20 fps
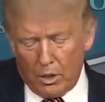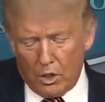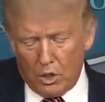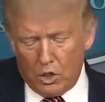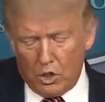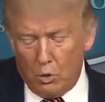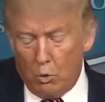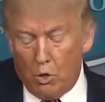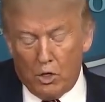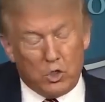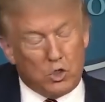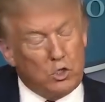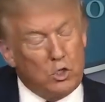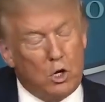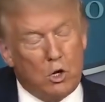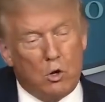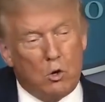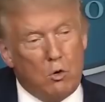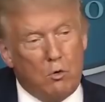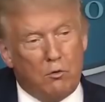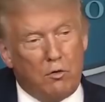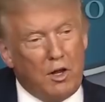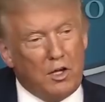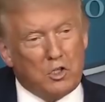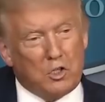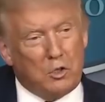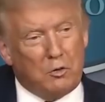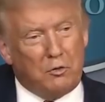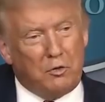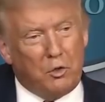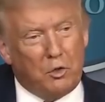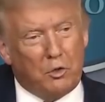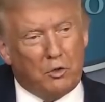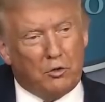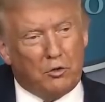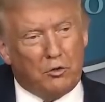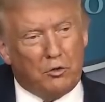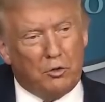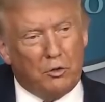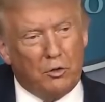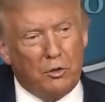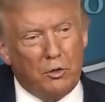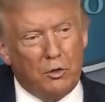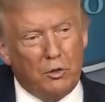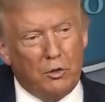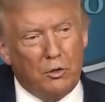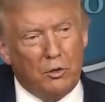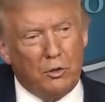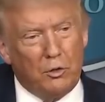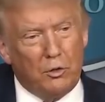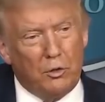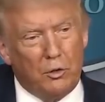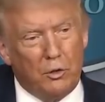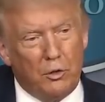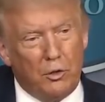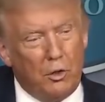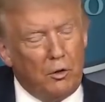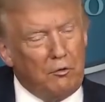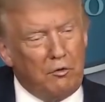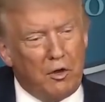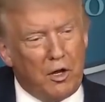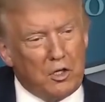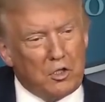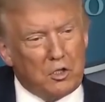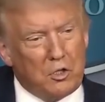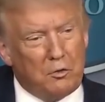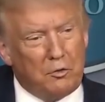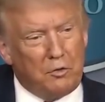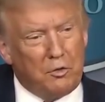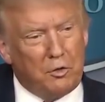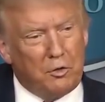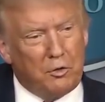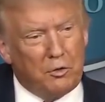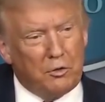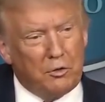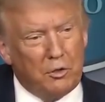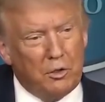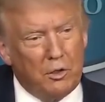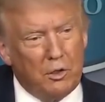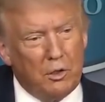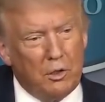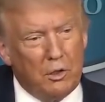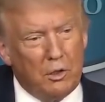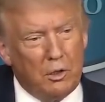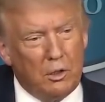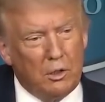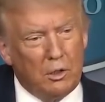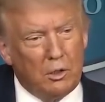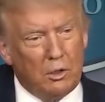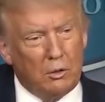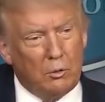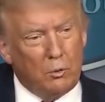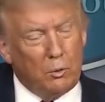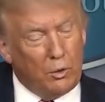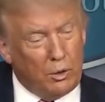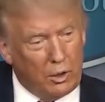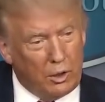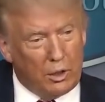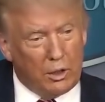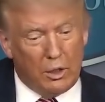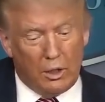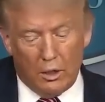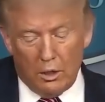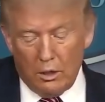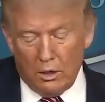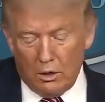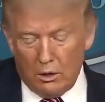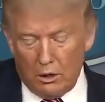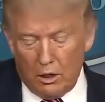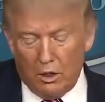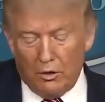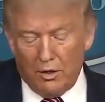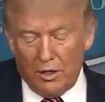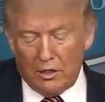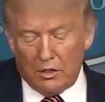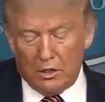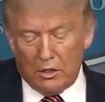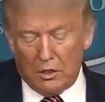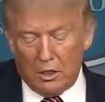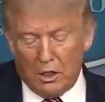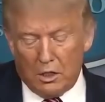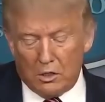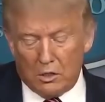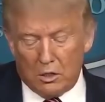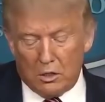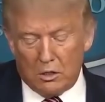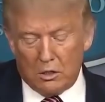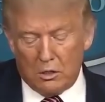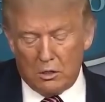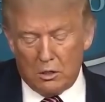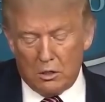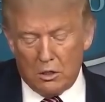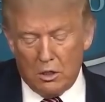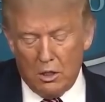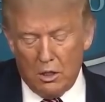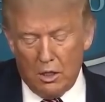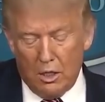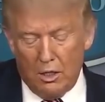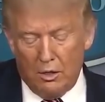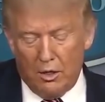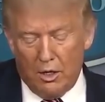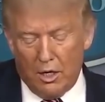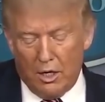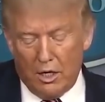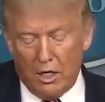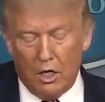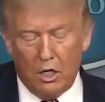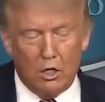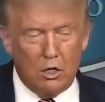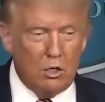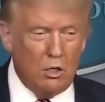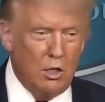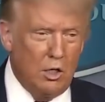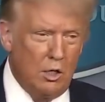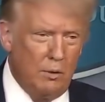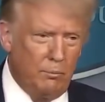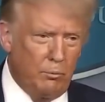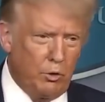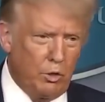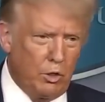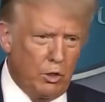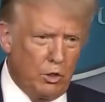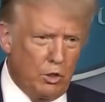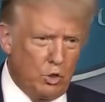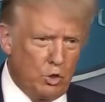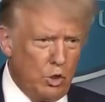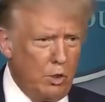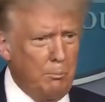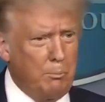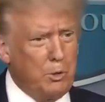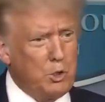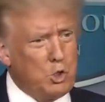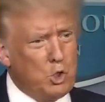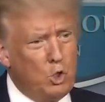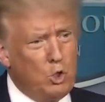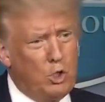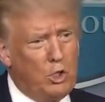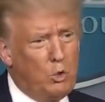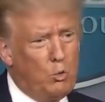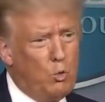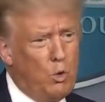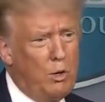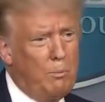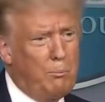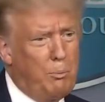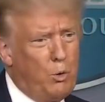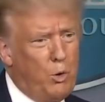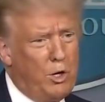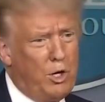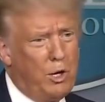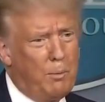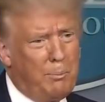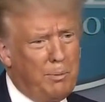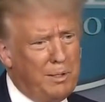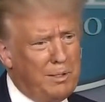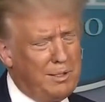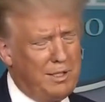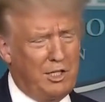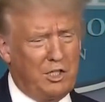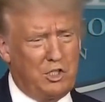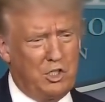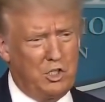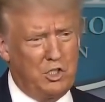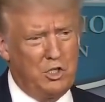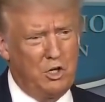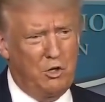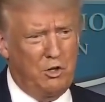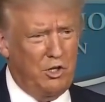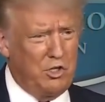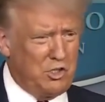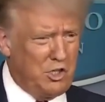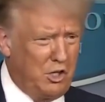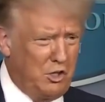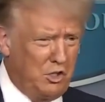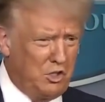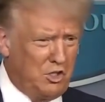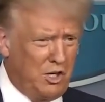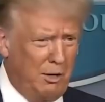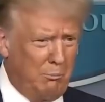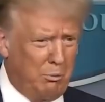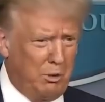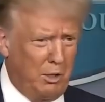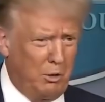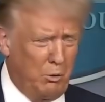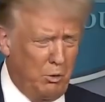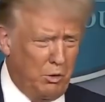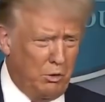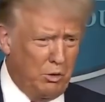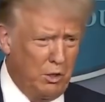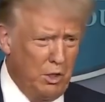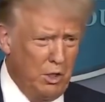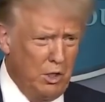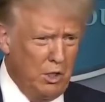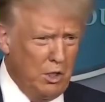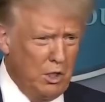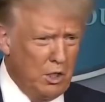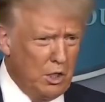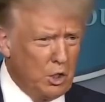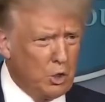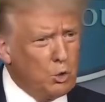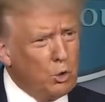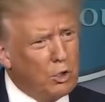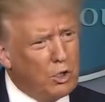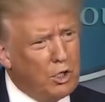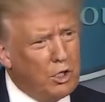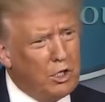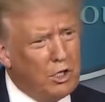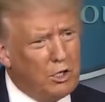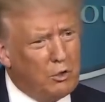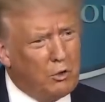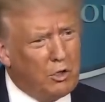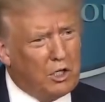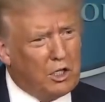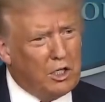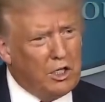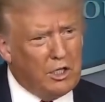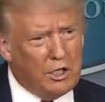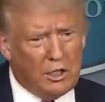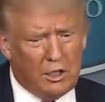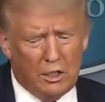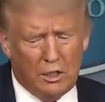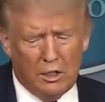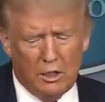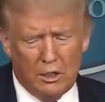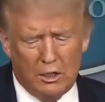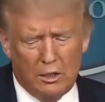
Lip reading: She wants no fossil fuels. No fossil fuels. Really? Tell that to Texas. And then I hear Trump is only 1 point up in Texas. No, they said the same thing with crooked Hillary Clinton.